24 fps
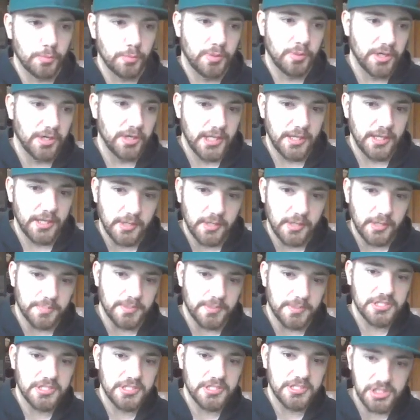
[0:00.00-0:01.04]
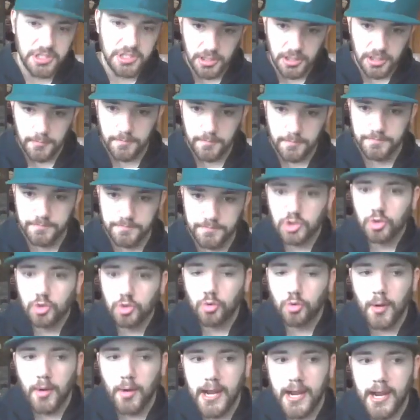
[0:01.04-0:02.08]
why wouldn't you put him in a
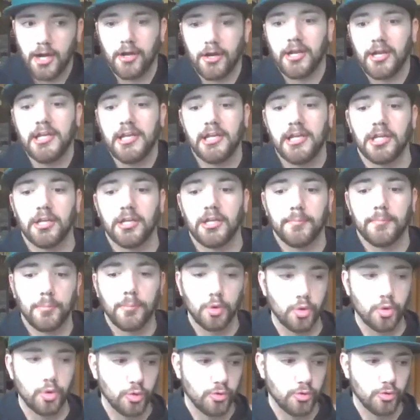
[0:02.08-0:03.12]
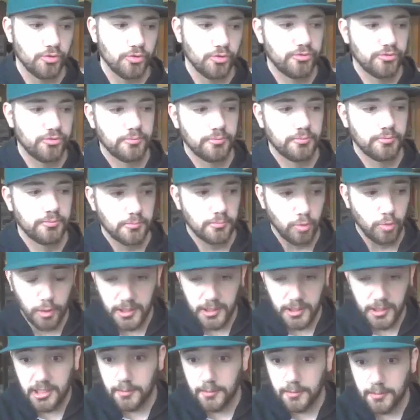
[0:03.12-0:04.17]
position to where he can
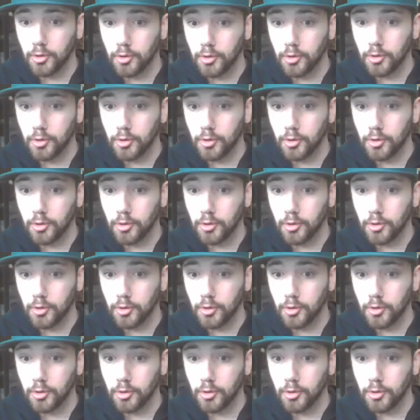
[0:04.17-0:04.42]
move,